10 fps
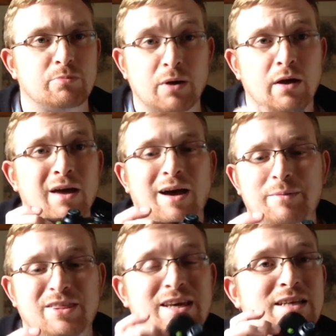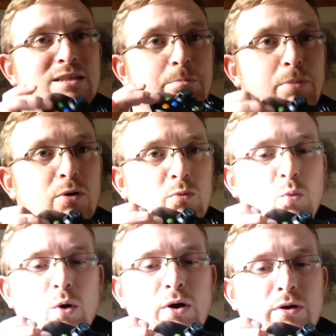But the thing is, the
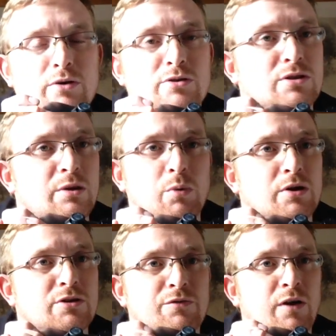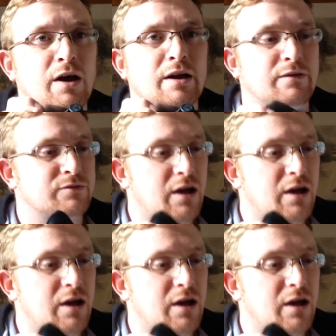button works. It works fine.